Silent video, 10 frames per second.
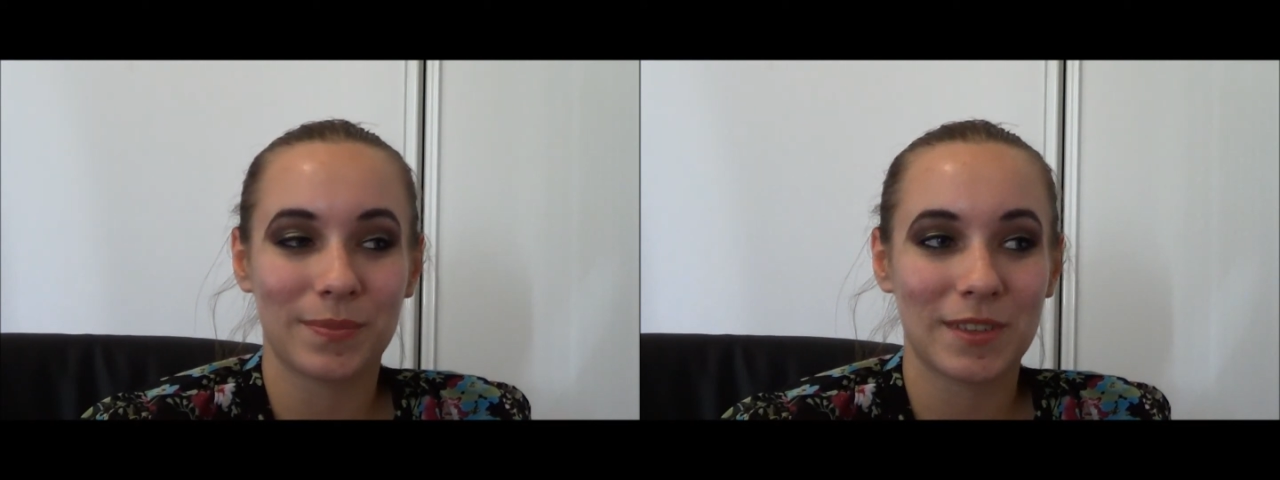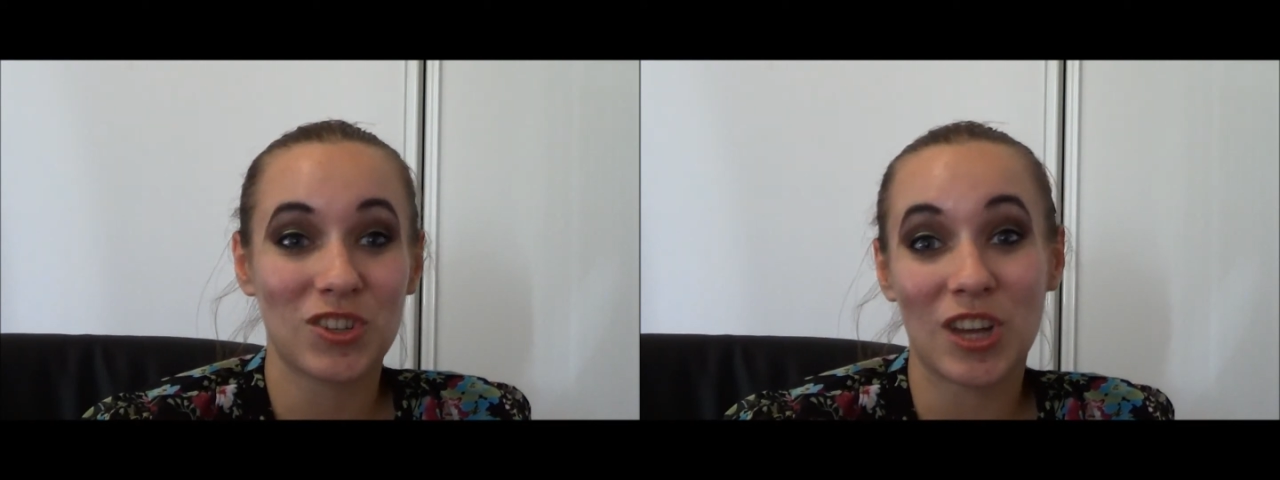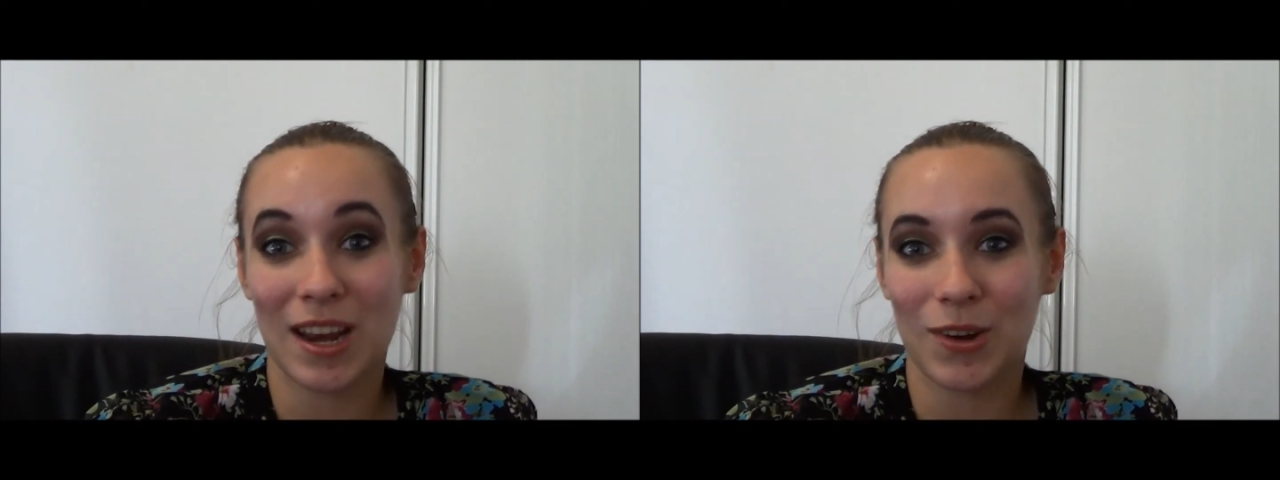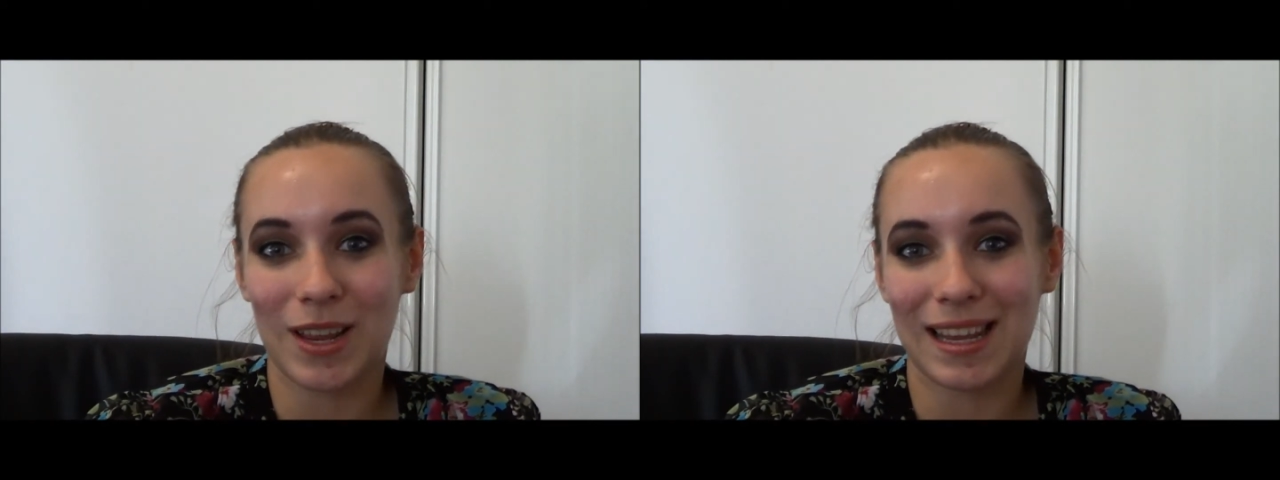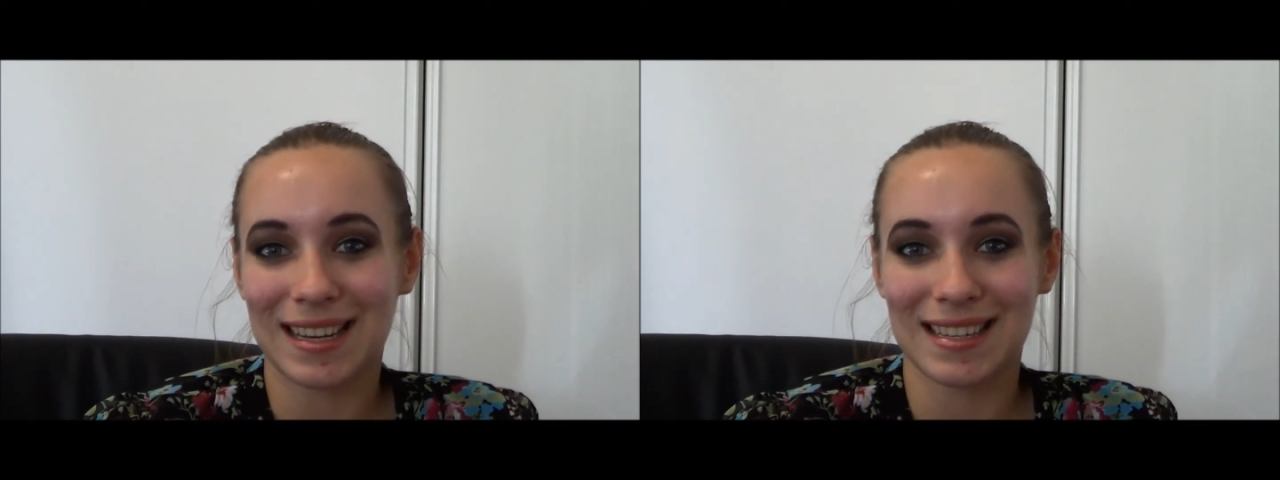shadow
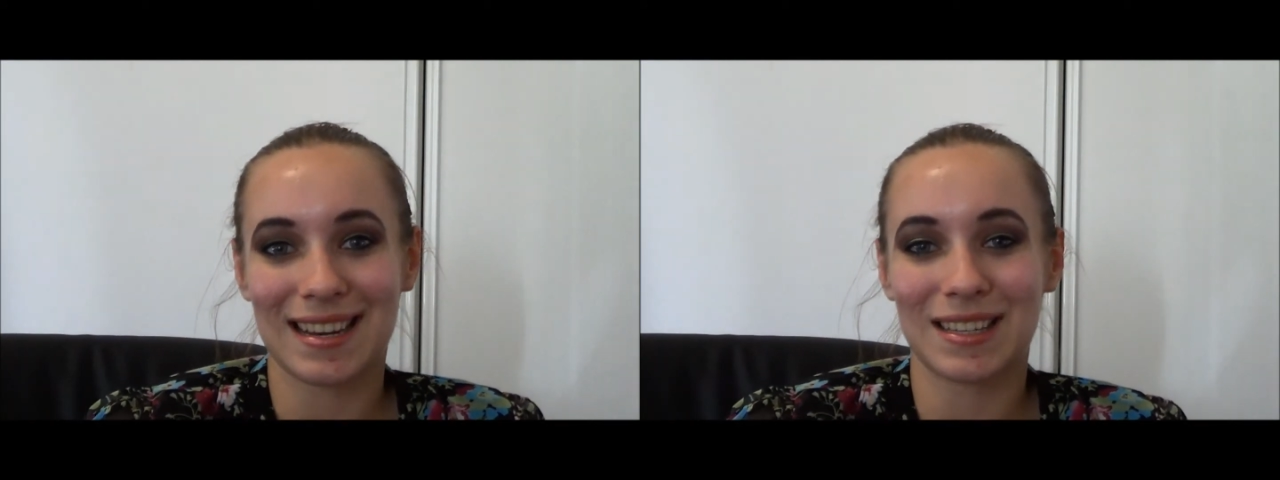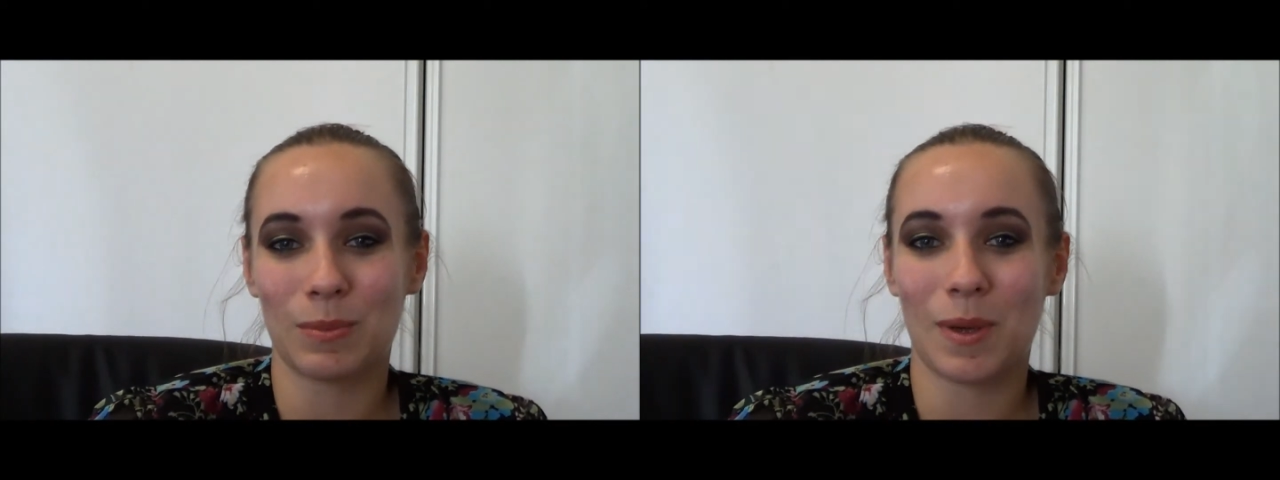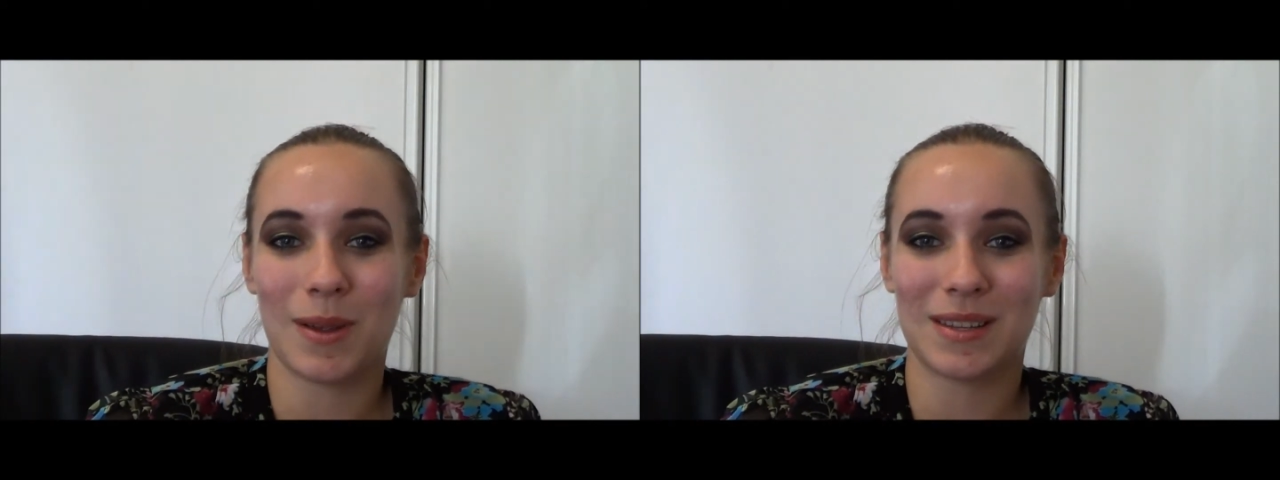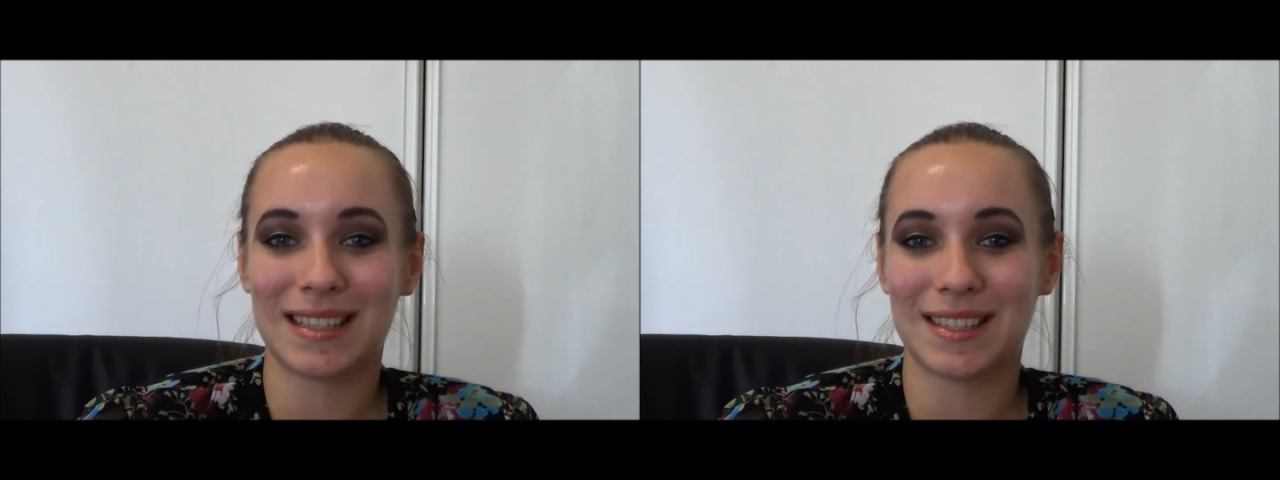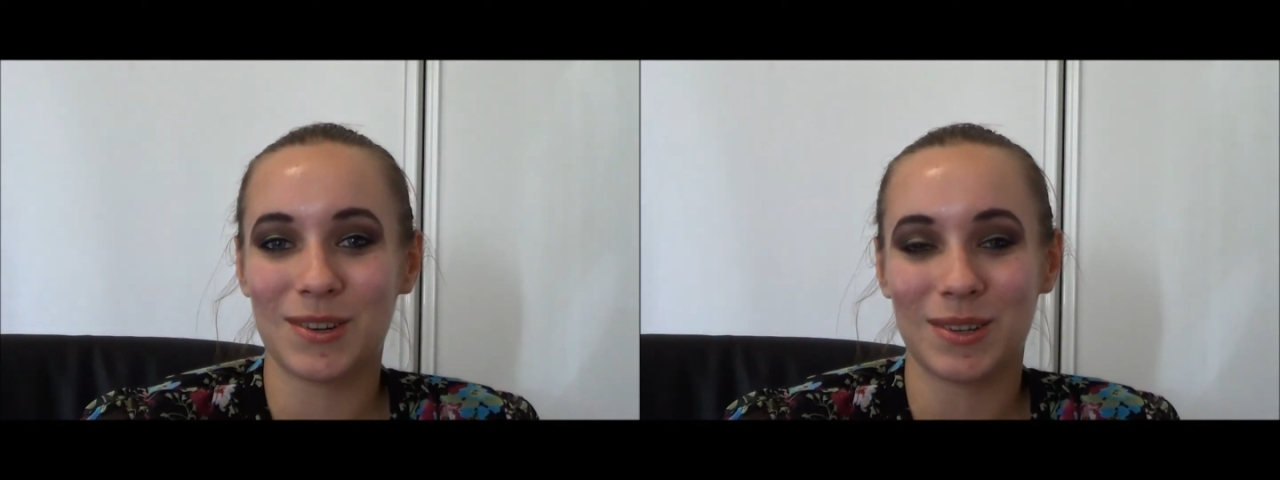collection, I suppose,
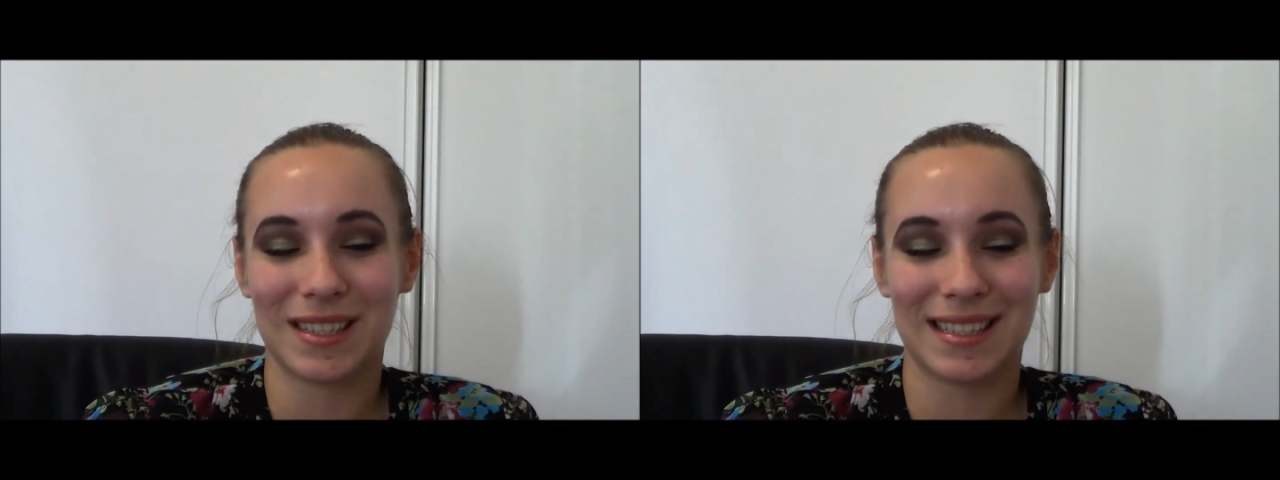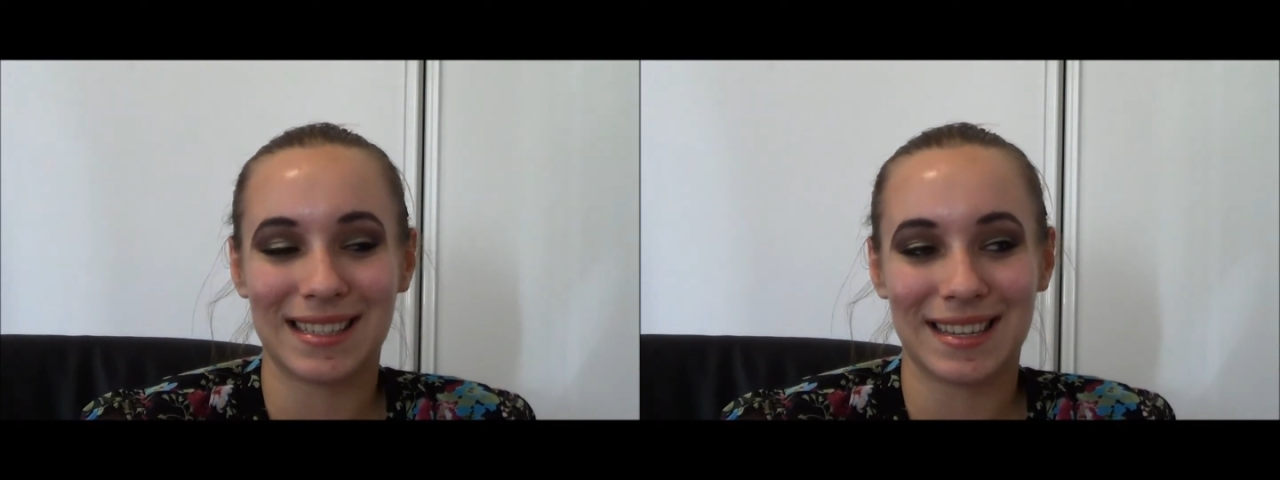is not as